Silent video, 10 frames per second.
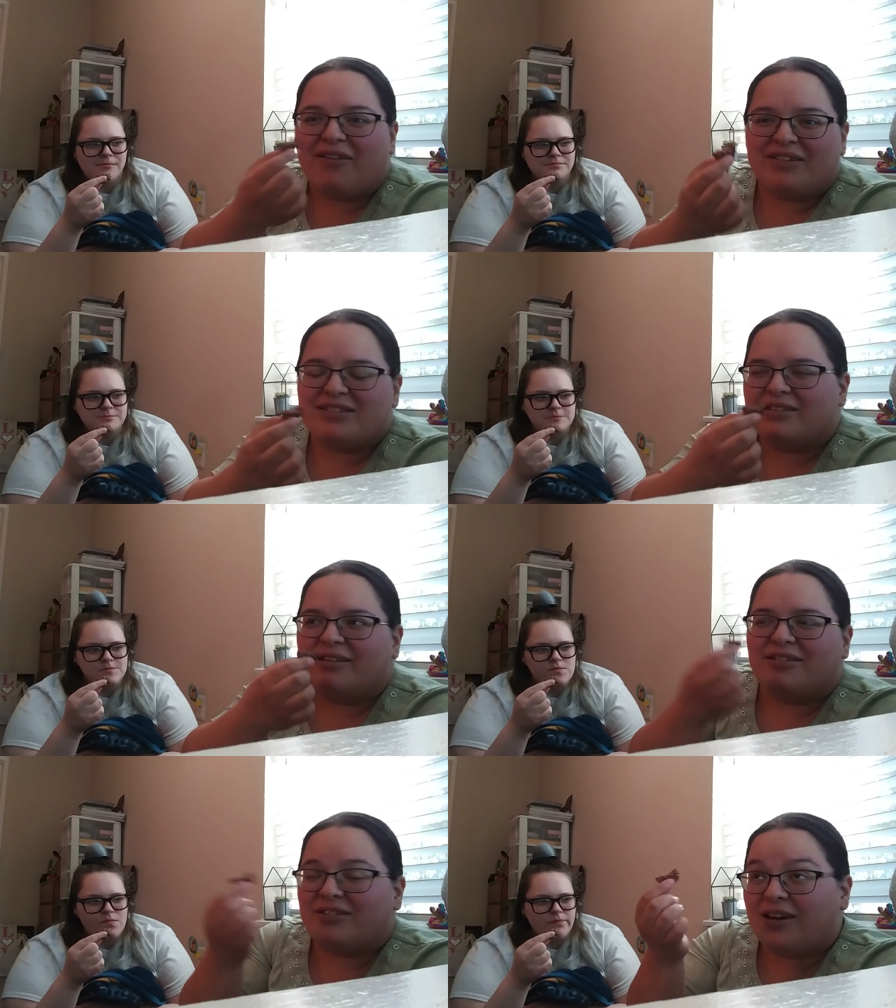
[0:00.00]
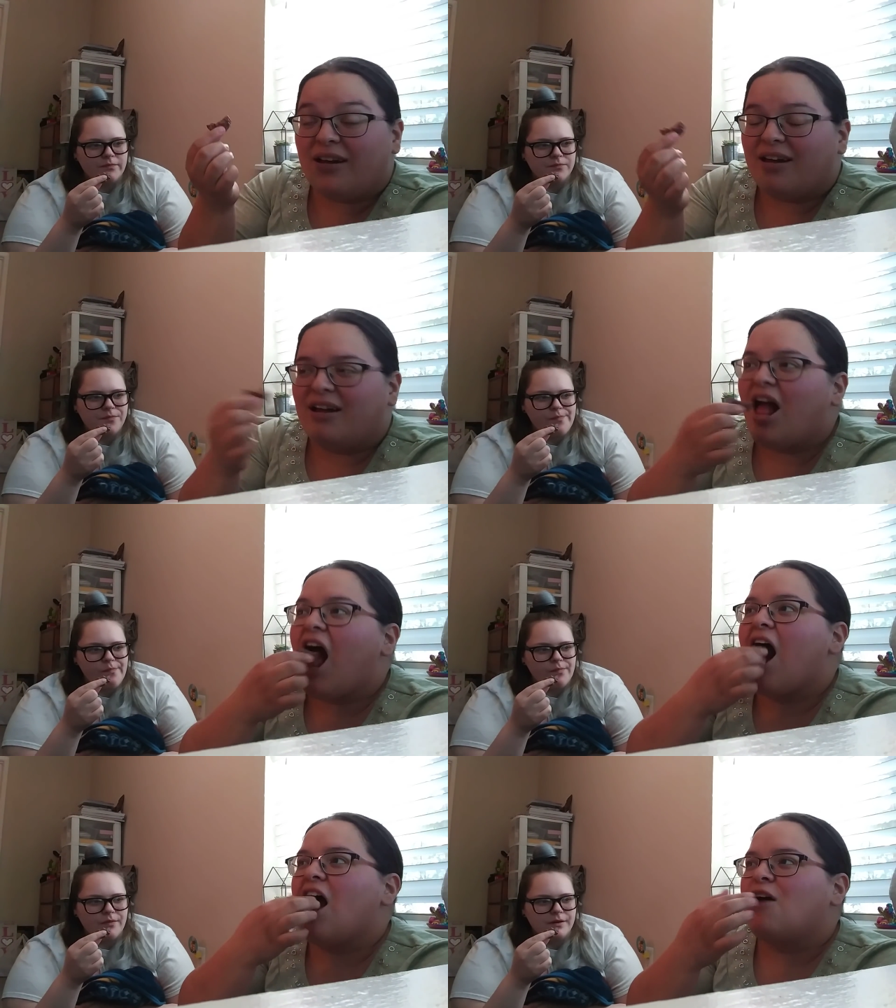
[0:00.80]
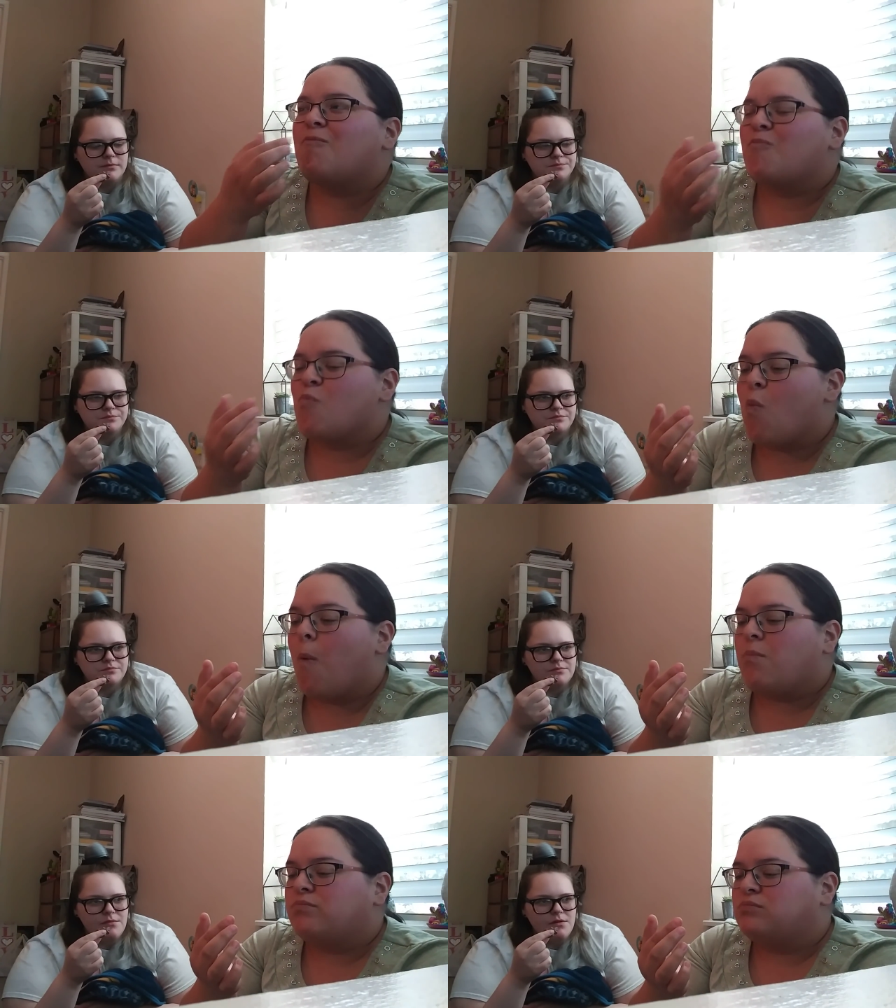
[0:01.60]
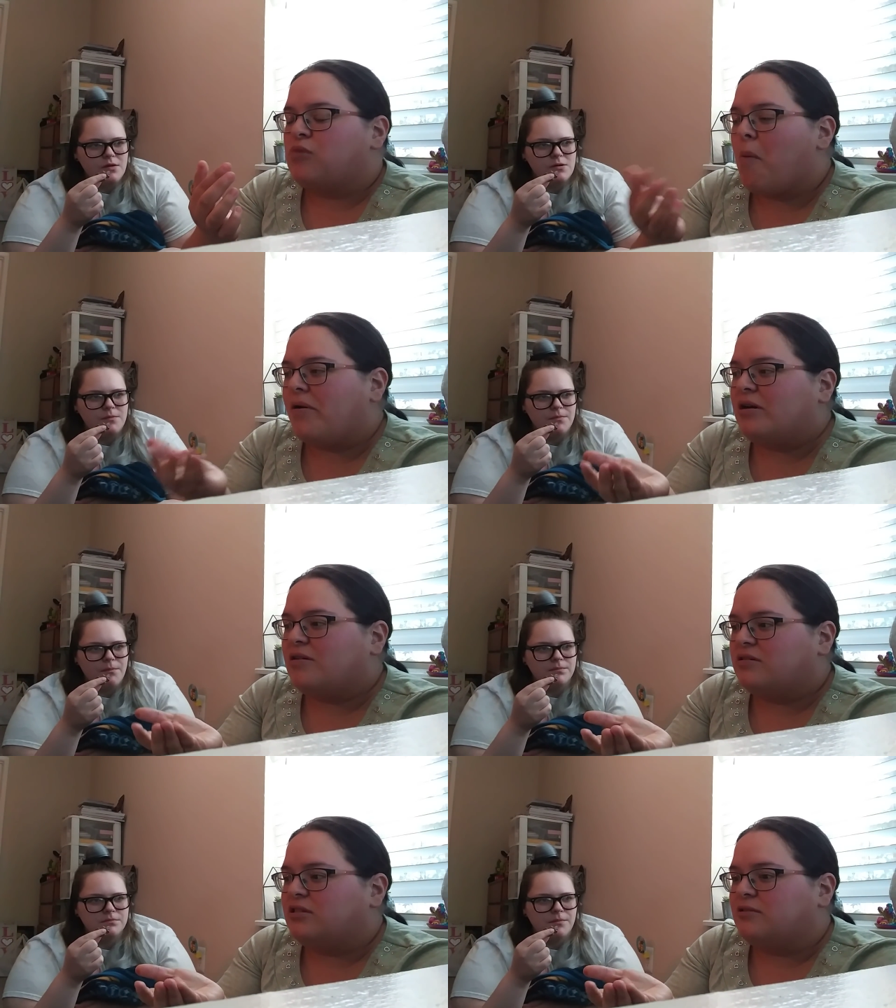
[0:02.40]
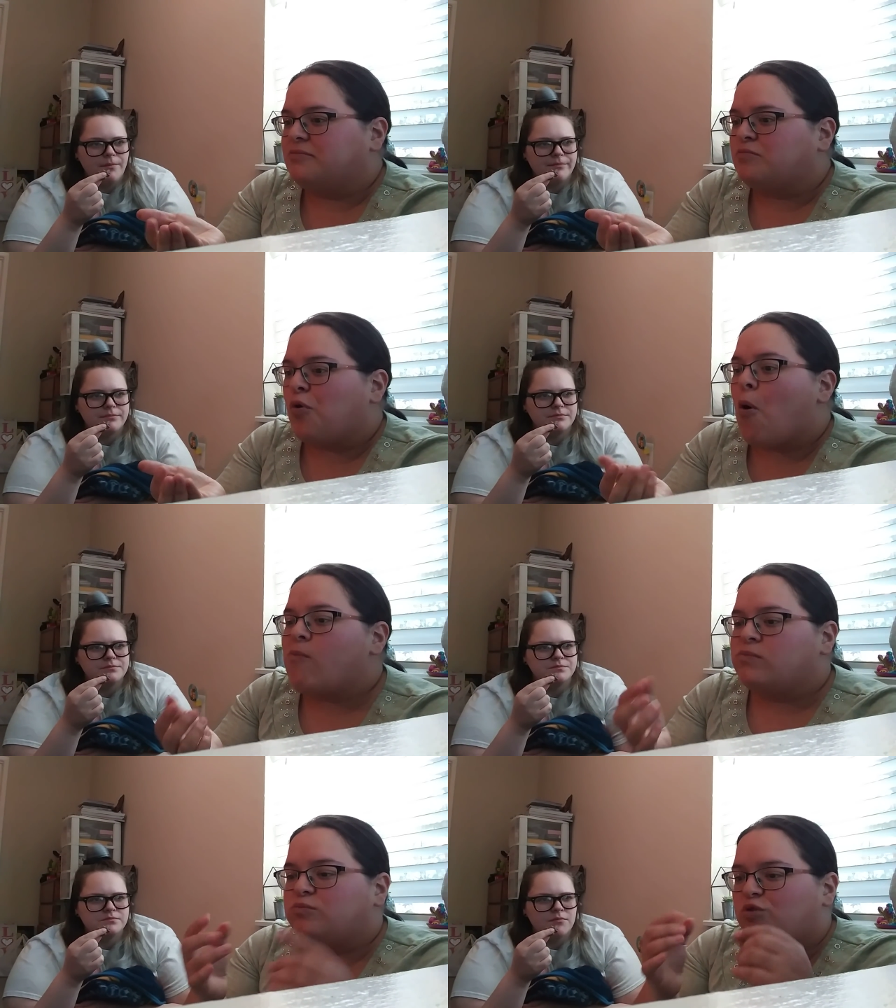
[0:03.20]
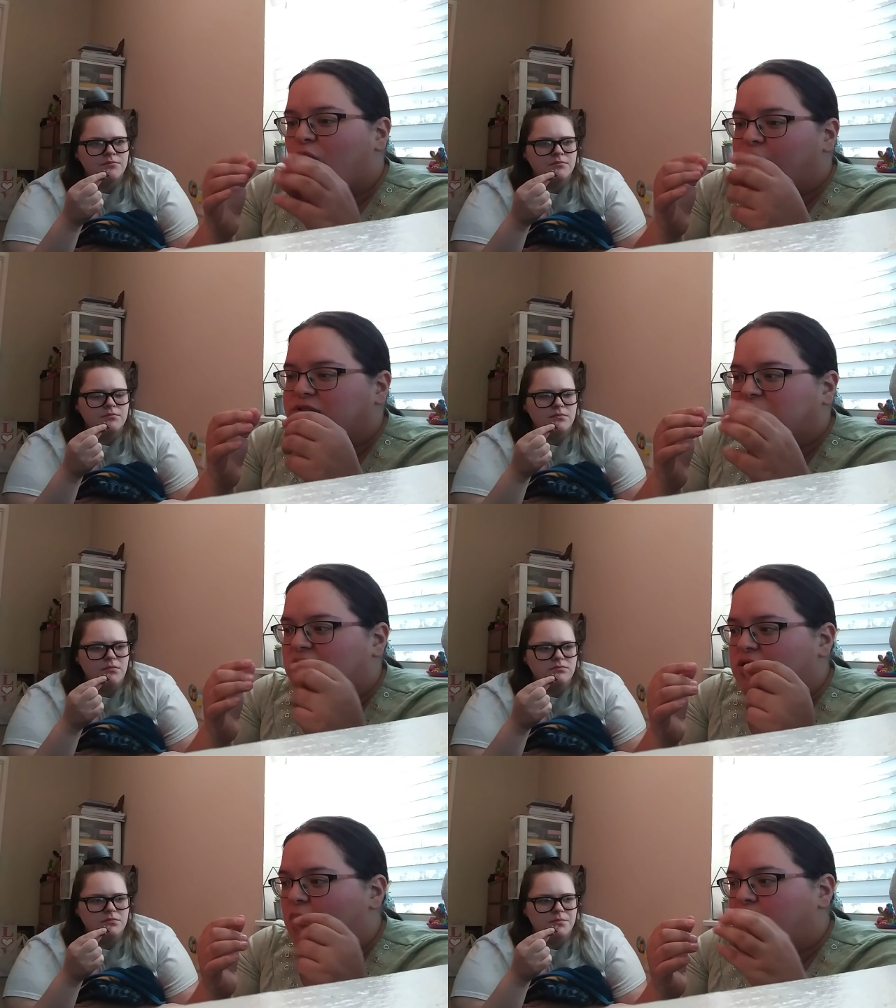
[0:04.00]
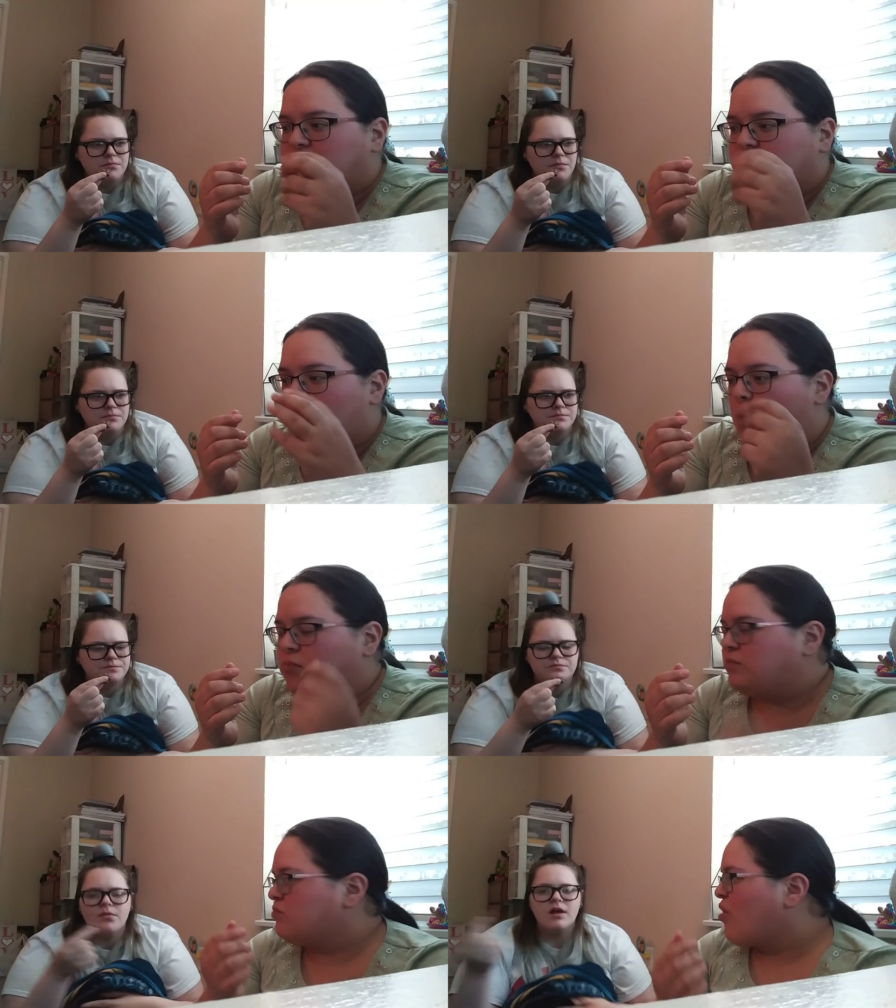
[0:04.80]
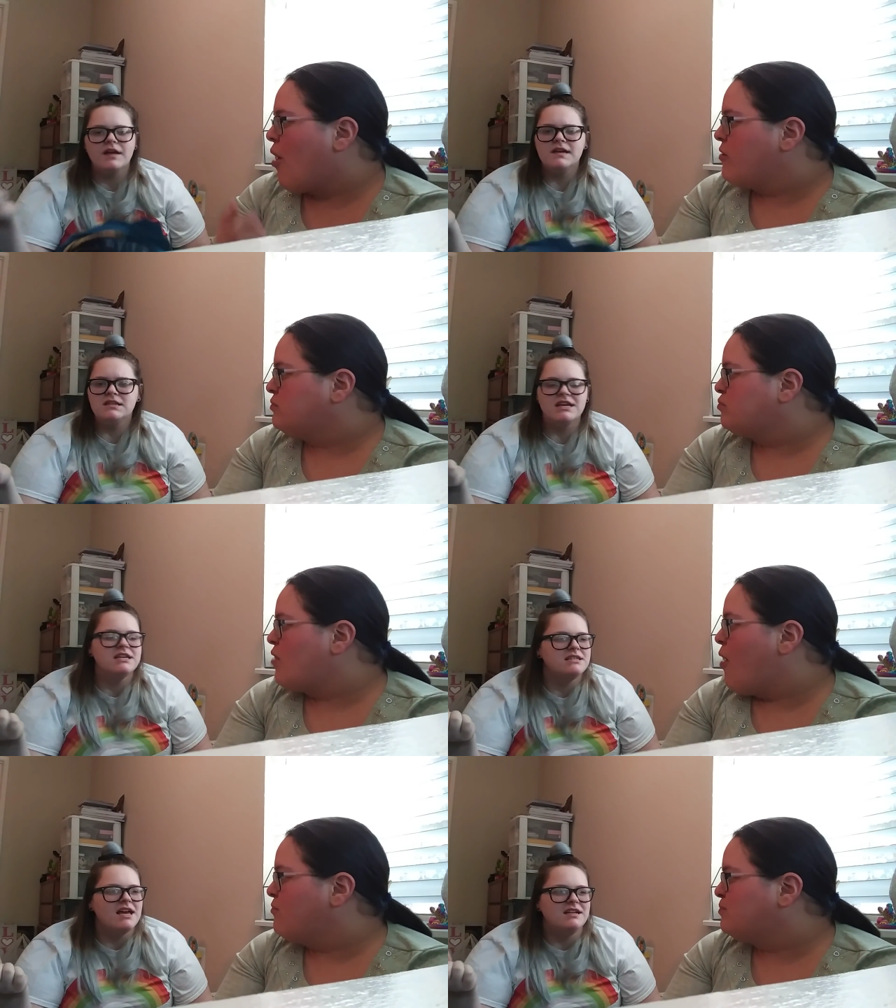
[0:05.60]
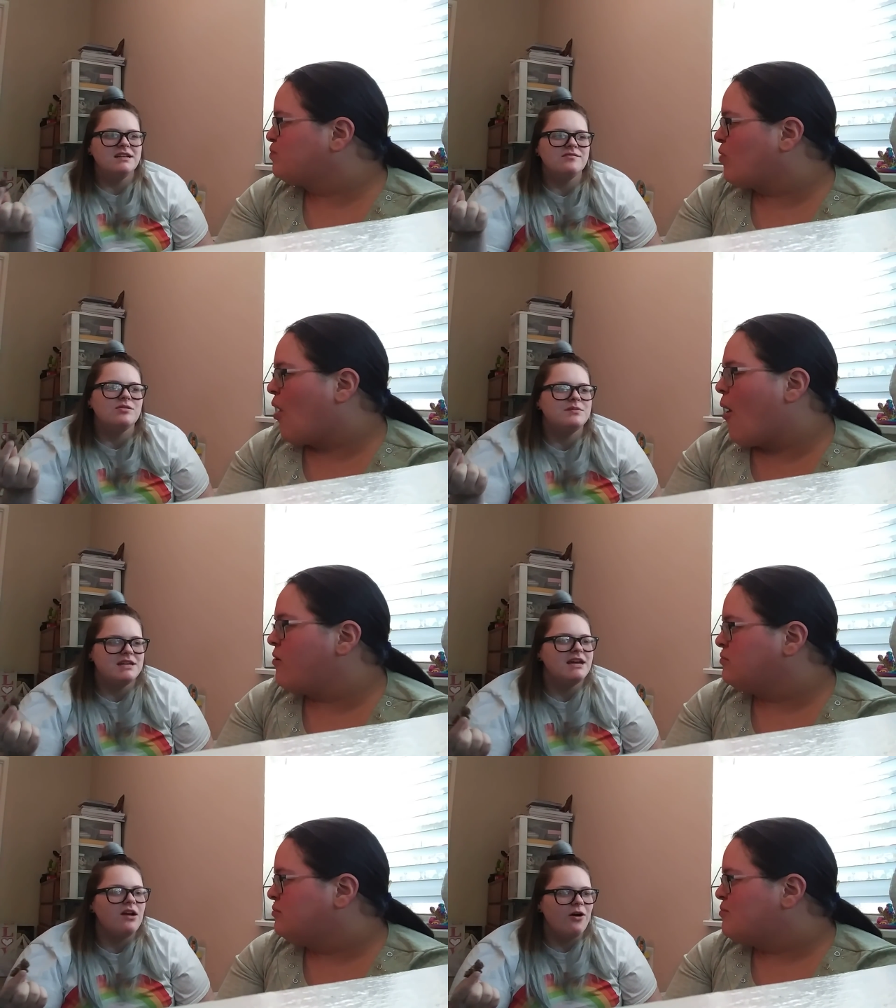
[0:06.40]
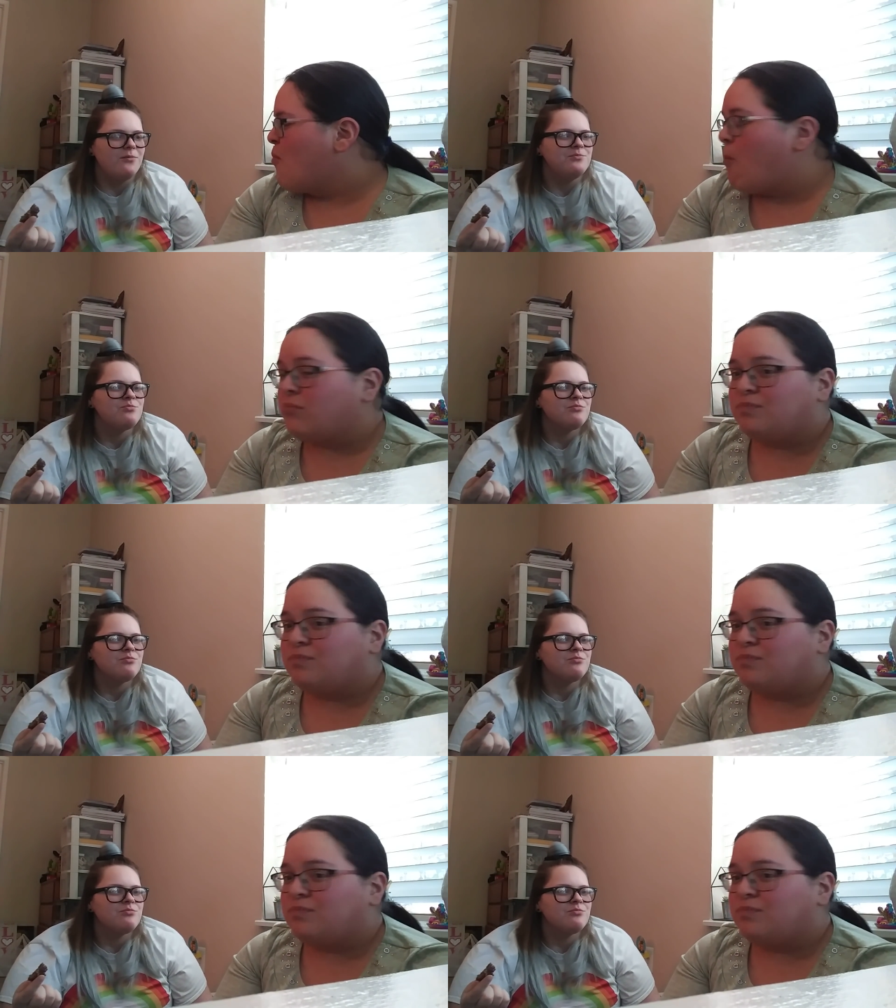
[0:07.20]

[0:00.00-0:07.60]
Speaker 1: obviously. Duh. it. tastes like that. Um,
Speaker 2: I can't taste any of the potato.